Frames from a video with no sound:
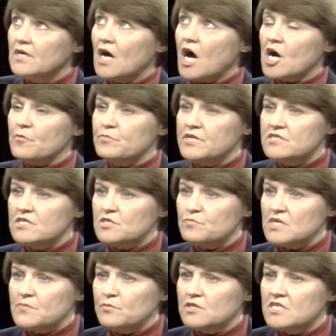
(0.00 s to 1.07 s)
Our business
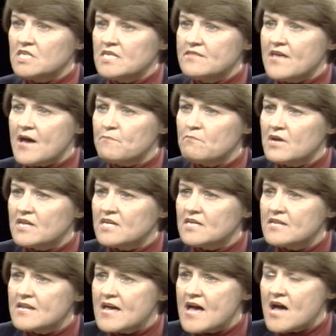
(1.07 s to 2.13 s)
people need that money
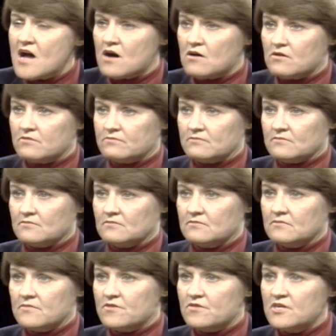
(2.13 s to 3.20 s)
now,
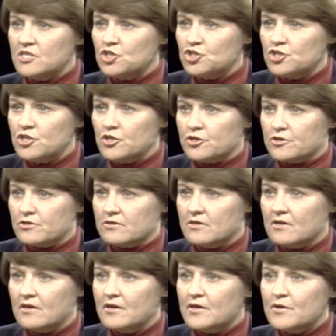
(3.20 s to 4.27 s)
this year.
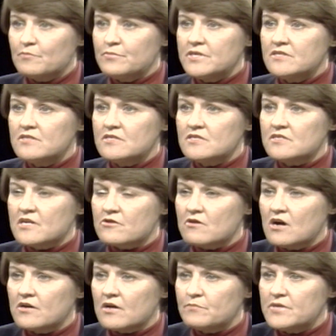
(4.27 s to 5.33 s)
Businesses
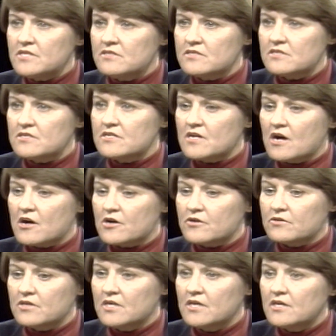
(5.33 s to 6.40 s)

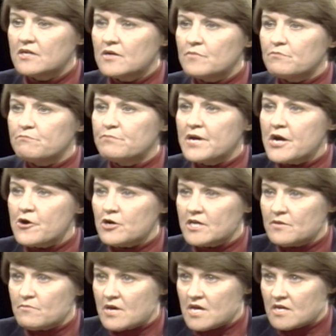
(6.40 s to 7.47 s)
are
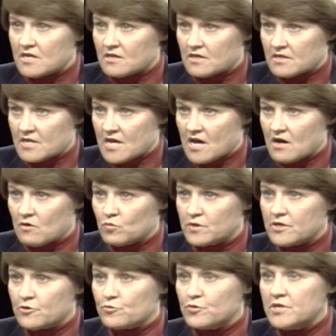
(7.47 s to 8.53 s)
barely making it now.
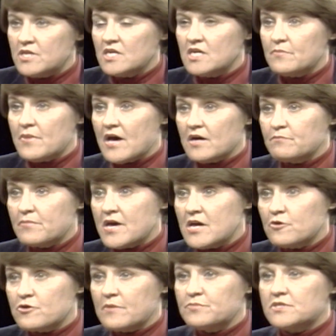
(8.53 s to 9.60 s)
We are reading about
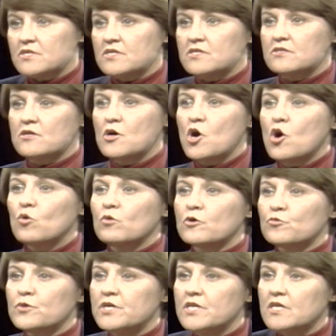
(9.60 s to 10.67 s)
bankruptcies.
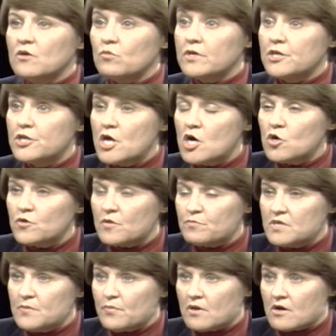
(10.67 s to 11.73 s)
We know that
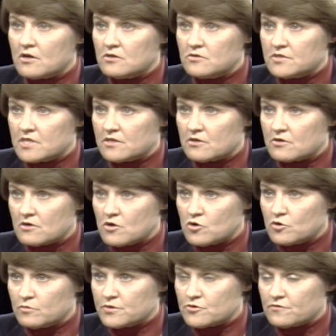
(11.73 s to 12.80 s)
people are losing their
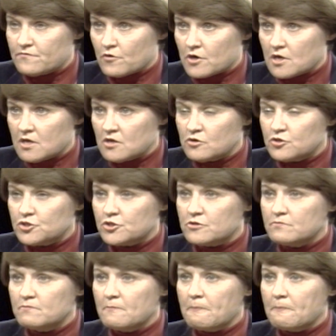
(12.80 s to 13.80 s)
homes through foreclosure.